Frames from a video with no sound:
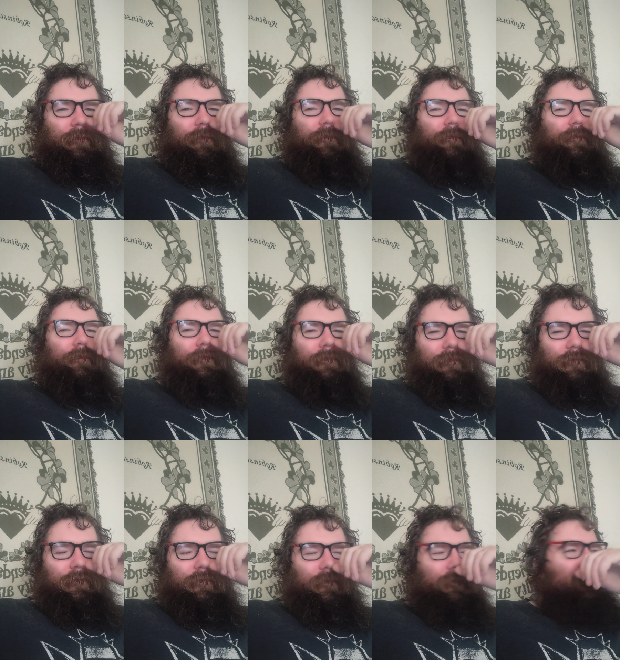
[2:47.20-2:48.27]

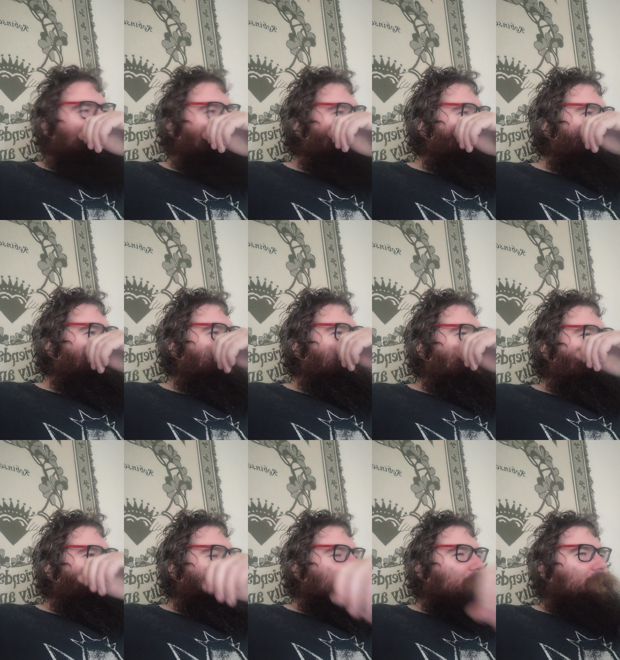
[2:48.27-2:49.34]
(no one is talking)